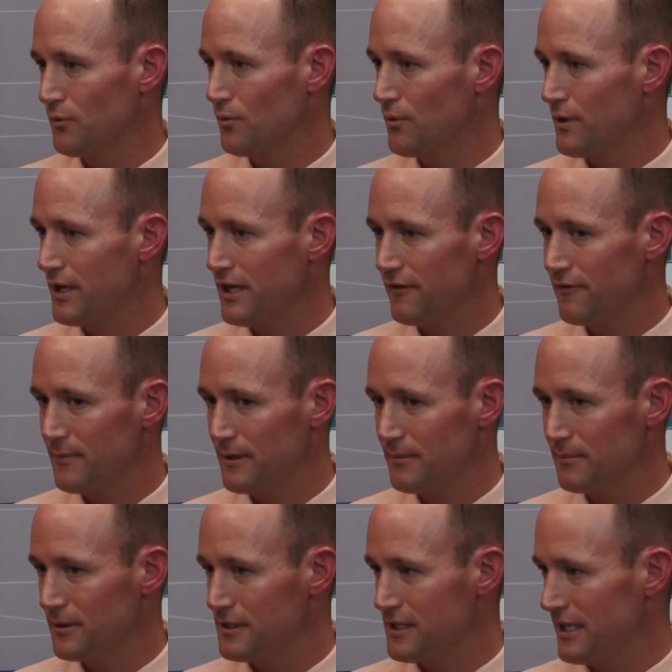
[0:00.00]
We have
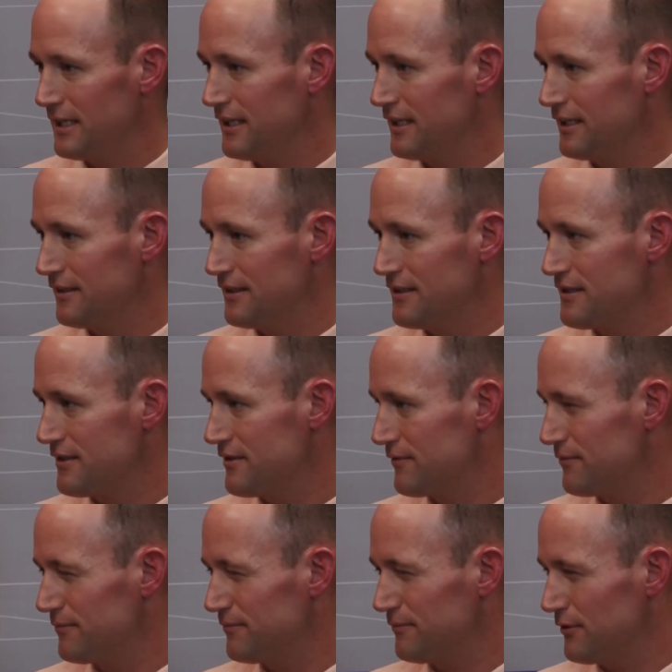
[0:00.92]
been partaking in
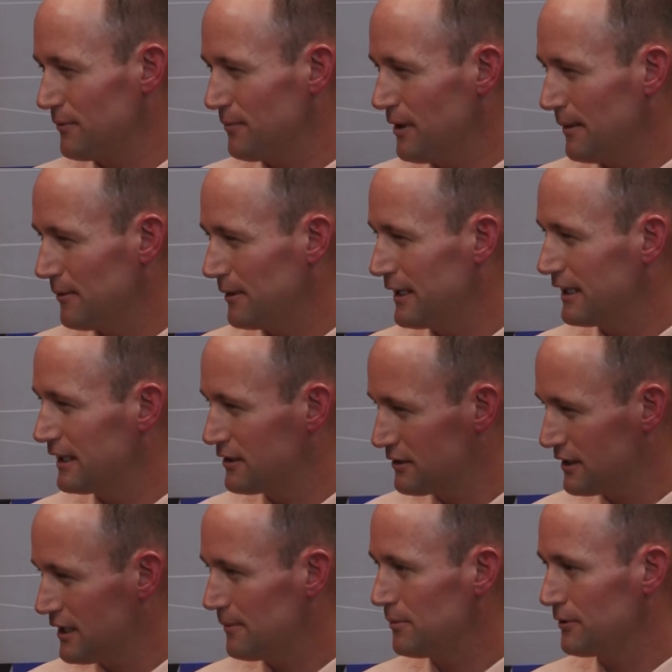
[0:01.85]
this for probably a
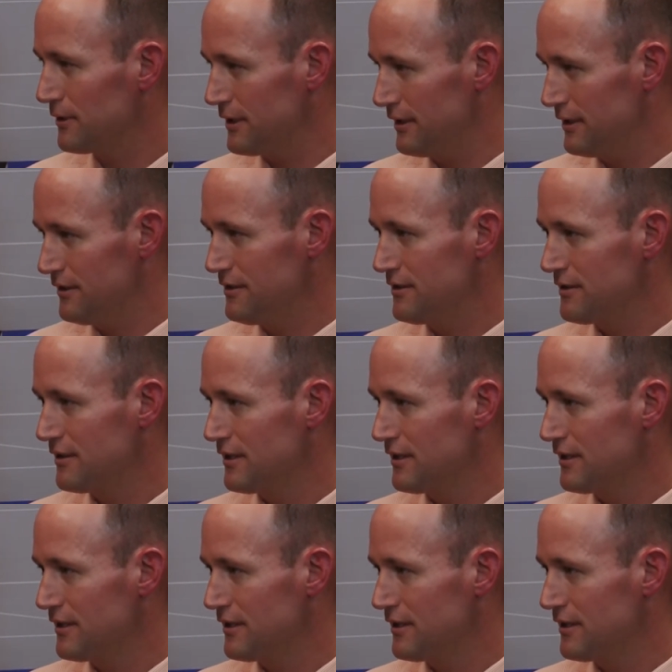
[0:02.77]
couple years.